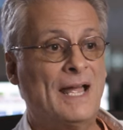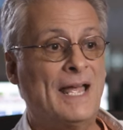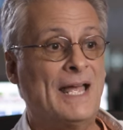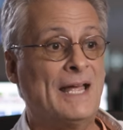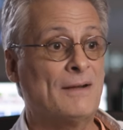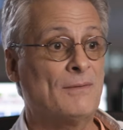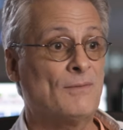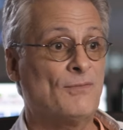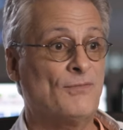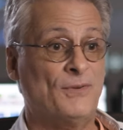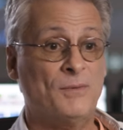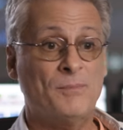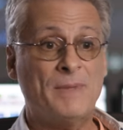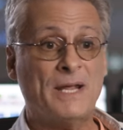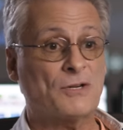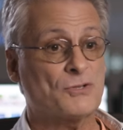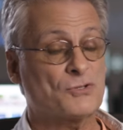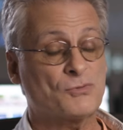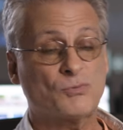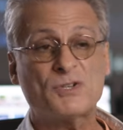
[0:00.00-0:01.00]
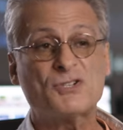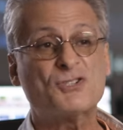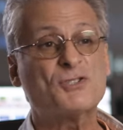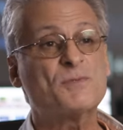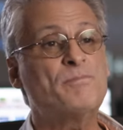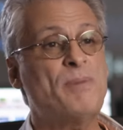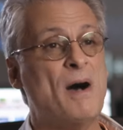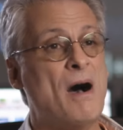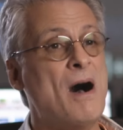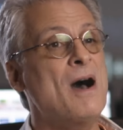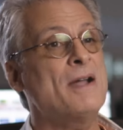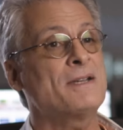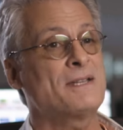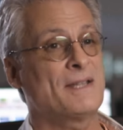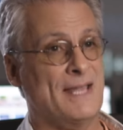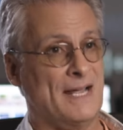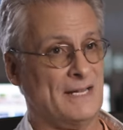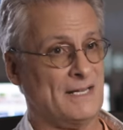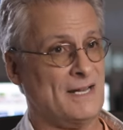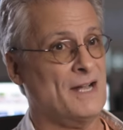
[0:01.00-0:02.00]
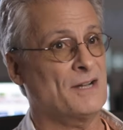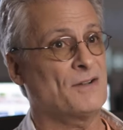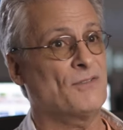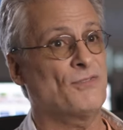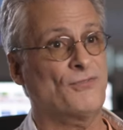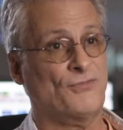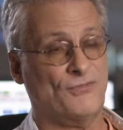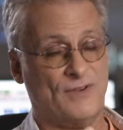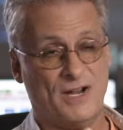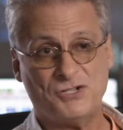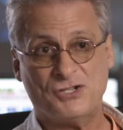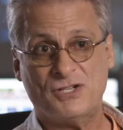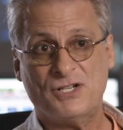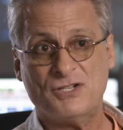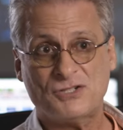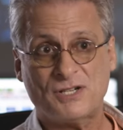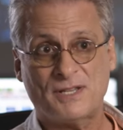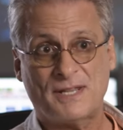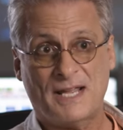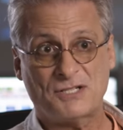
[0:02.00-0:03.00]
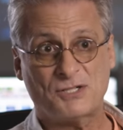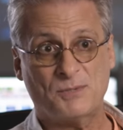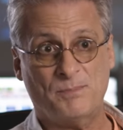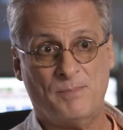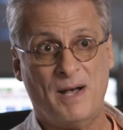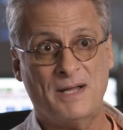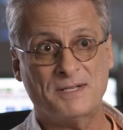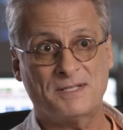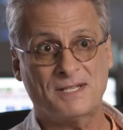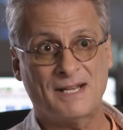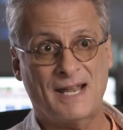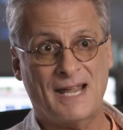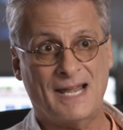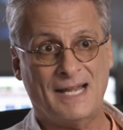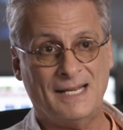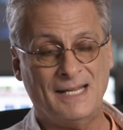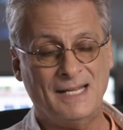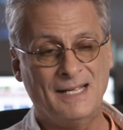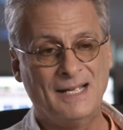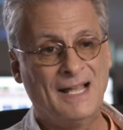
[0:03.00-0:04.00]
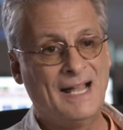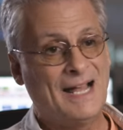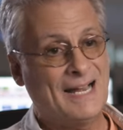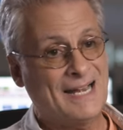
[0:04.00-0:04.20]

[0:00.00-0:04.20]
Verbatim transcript: And filmmakers respond to that kind of freshness and that spontaneity.